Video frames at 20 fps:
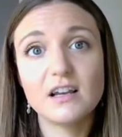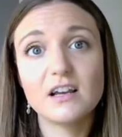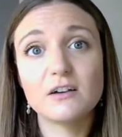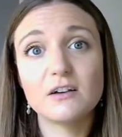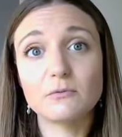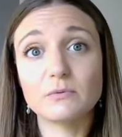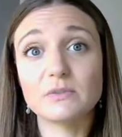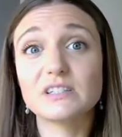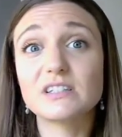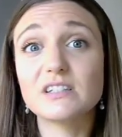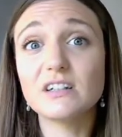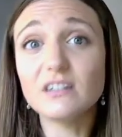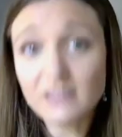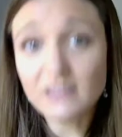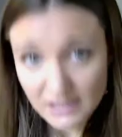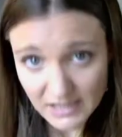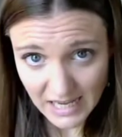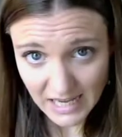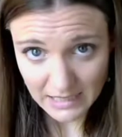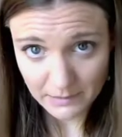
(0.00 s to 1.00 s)

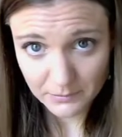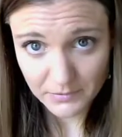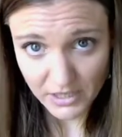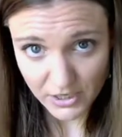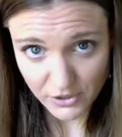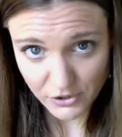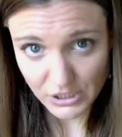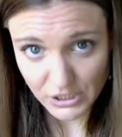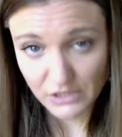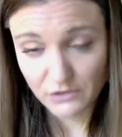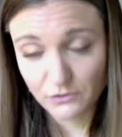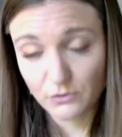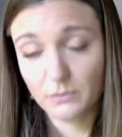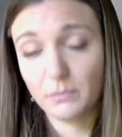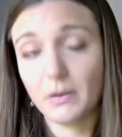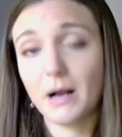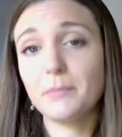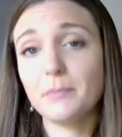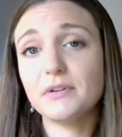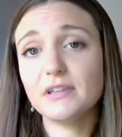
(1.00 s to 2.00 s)
results in adaptations or
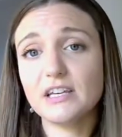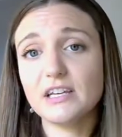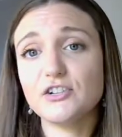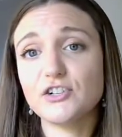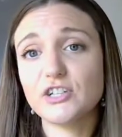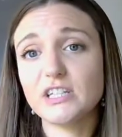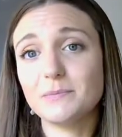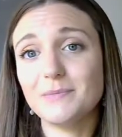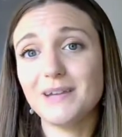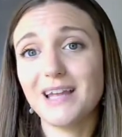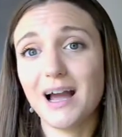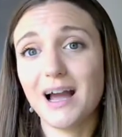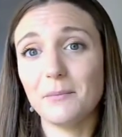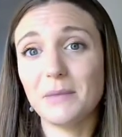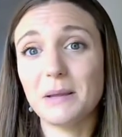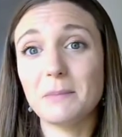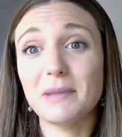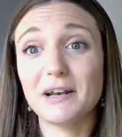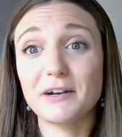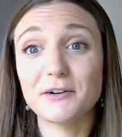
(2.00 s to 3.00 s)
populations
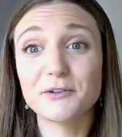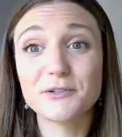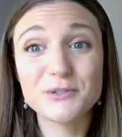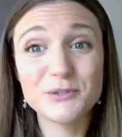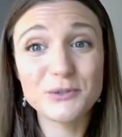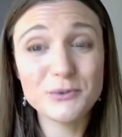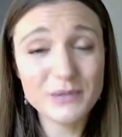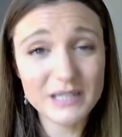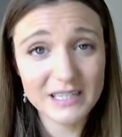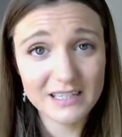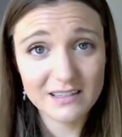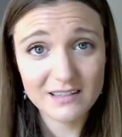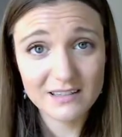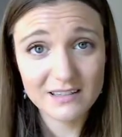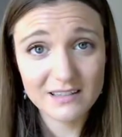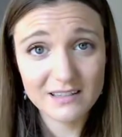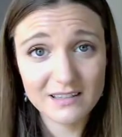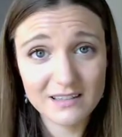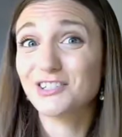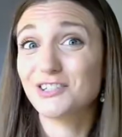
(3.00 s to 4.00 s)
becoming better suited
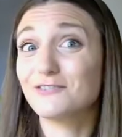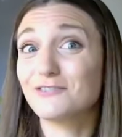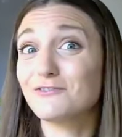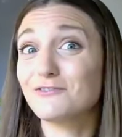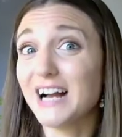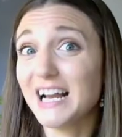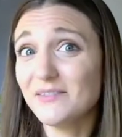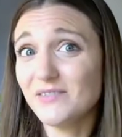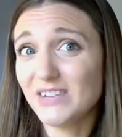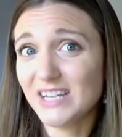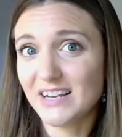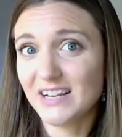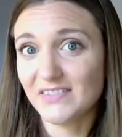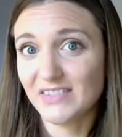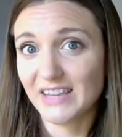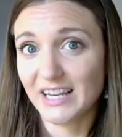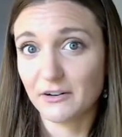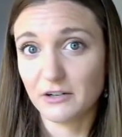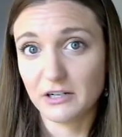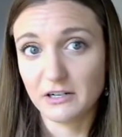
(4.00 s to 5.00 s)
to surviving in
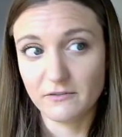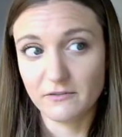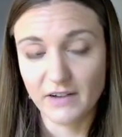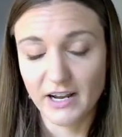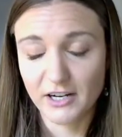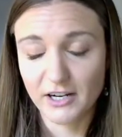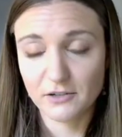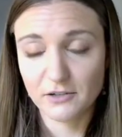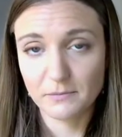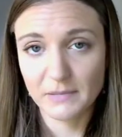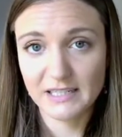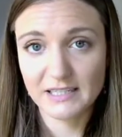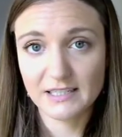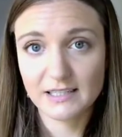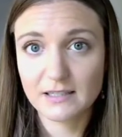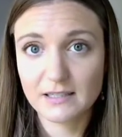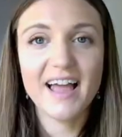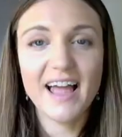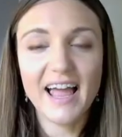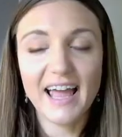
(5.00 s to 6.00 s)
their
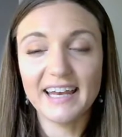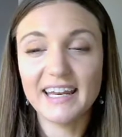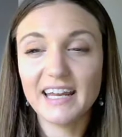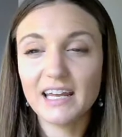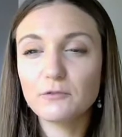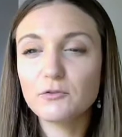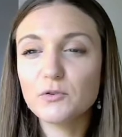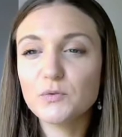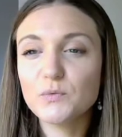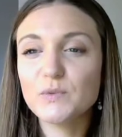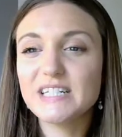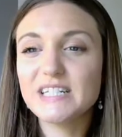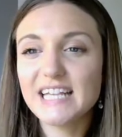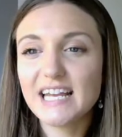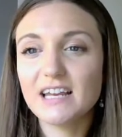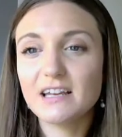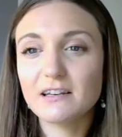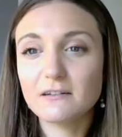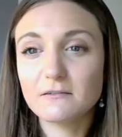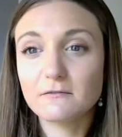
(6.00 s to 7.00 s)
environment. And again, when we
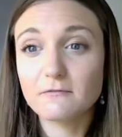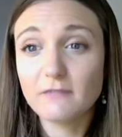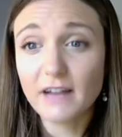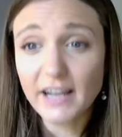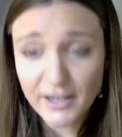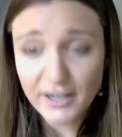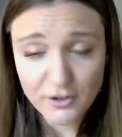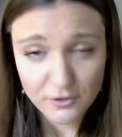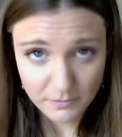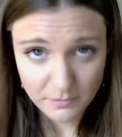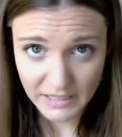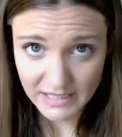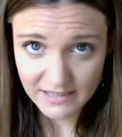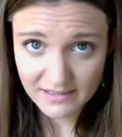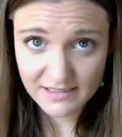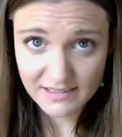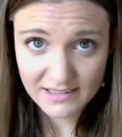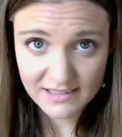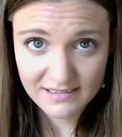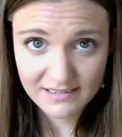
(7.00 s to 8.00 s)
say
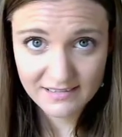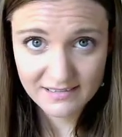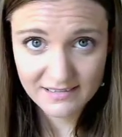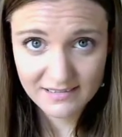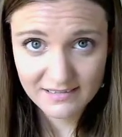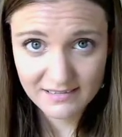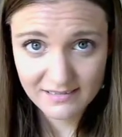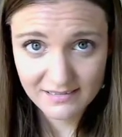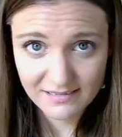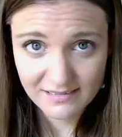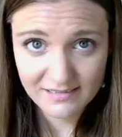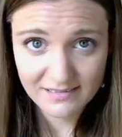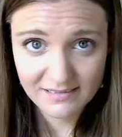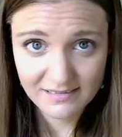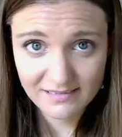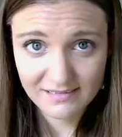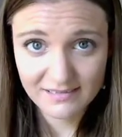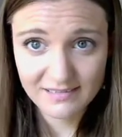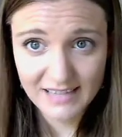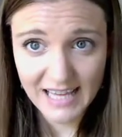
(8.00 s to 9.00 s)
environment,
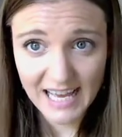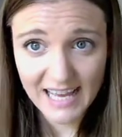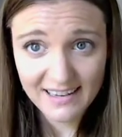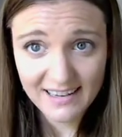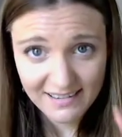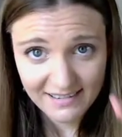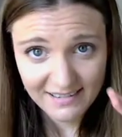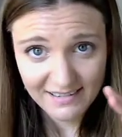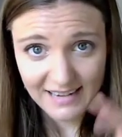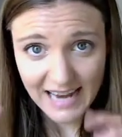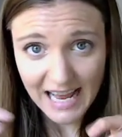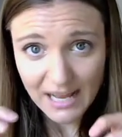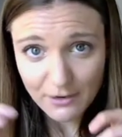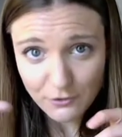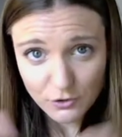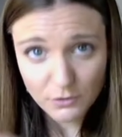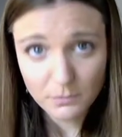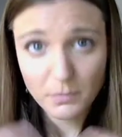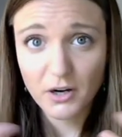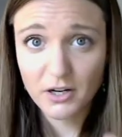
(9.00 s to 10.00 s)
that
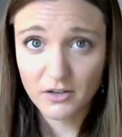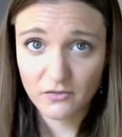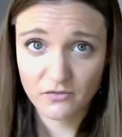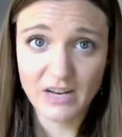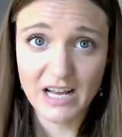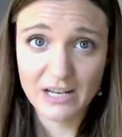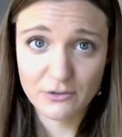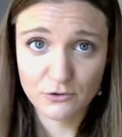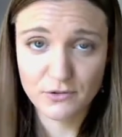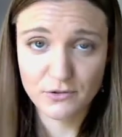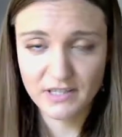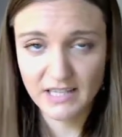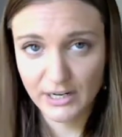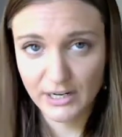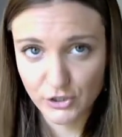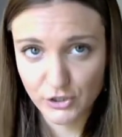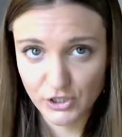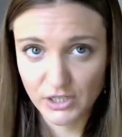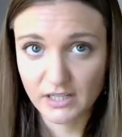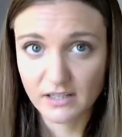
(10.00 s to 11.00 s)
natural part of natural
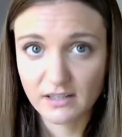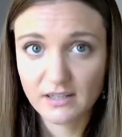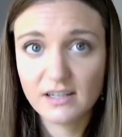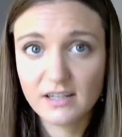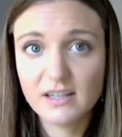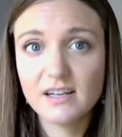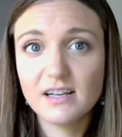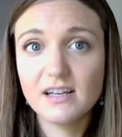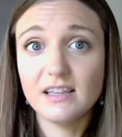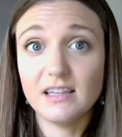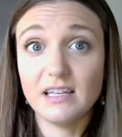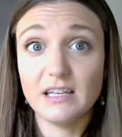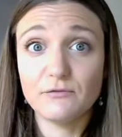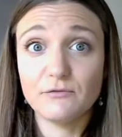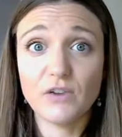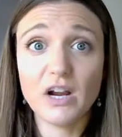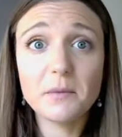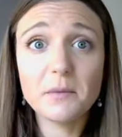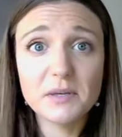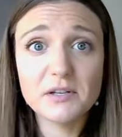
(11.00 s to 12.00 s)
selection, the
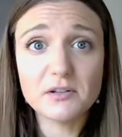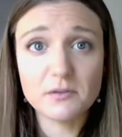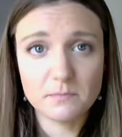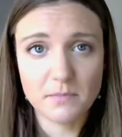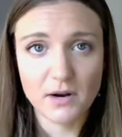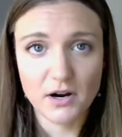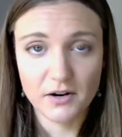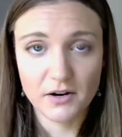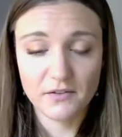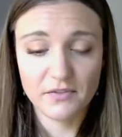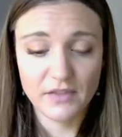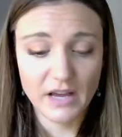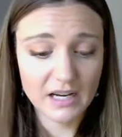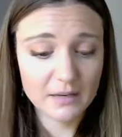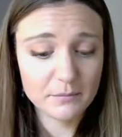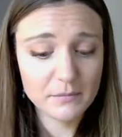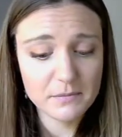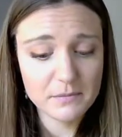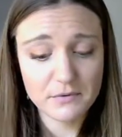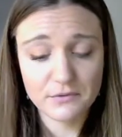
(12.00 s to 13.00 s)
environmental part, that
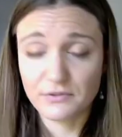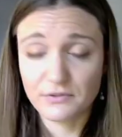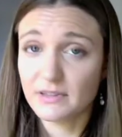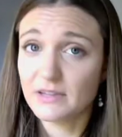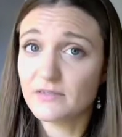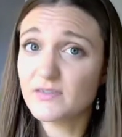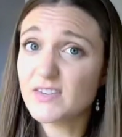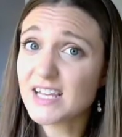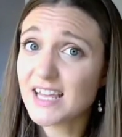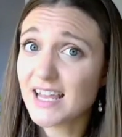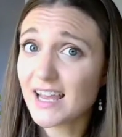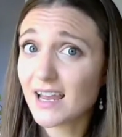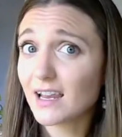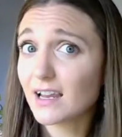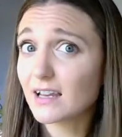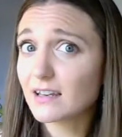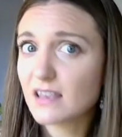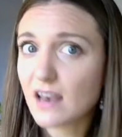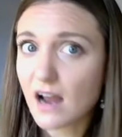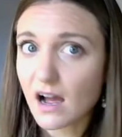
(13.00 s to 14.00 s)
can be both living
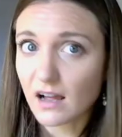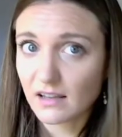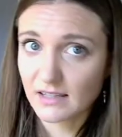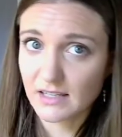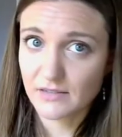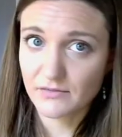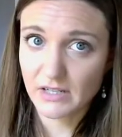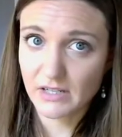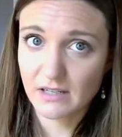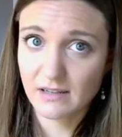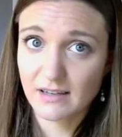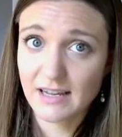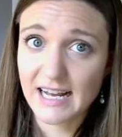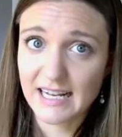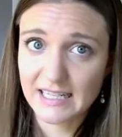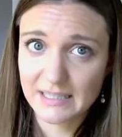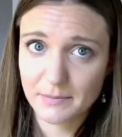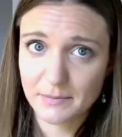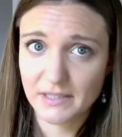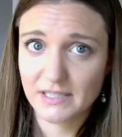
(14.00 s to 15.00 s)
and non-living
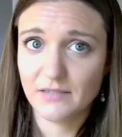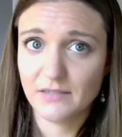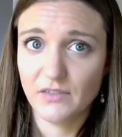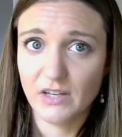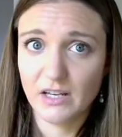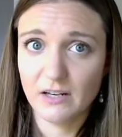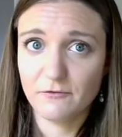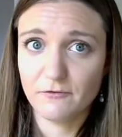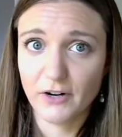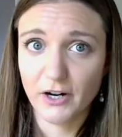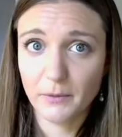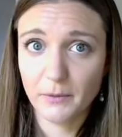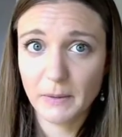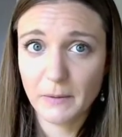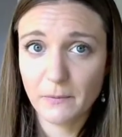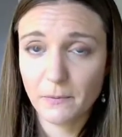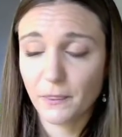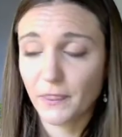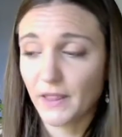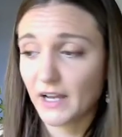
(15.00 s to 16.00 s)
aspects of the
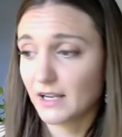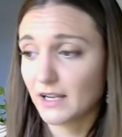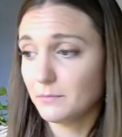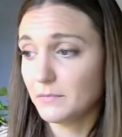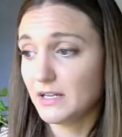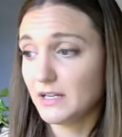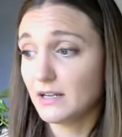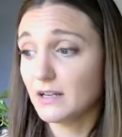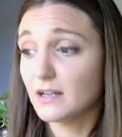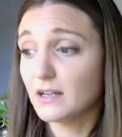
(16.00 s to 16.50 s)
environment. That can be